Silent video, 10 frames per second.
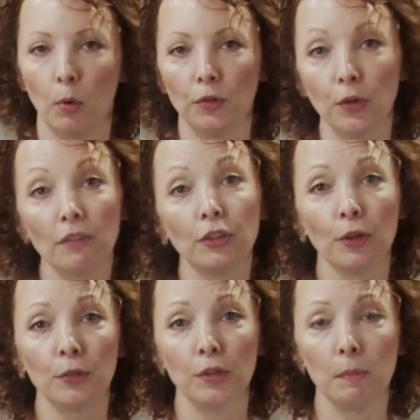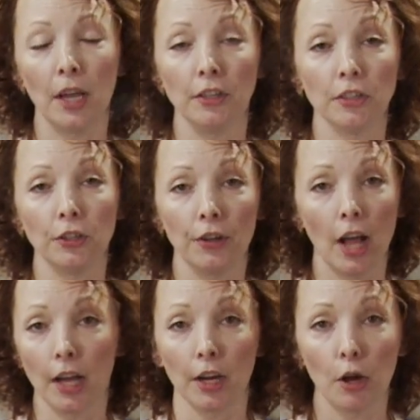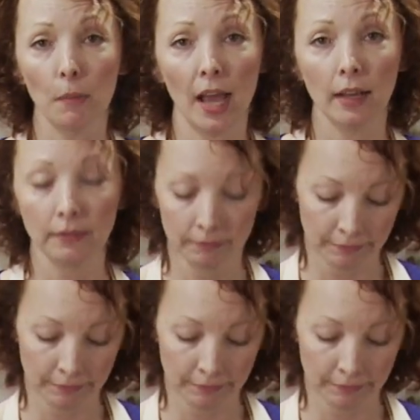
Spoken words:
Once you have a toasted bun, you're not going to go back.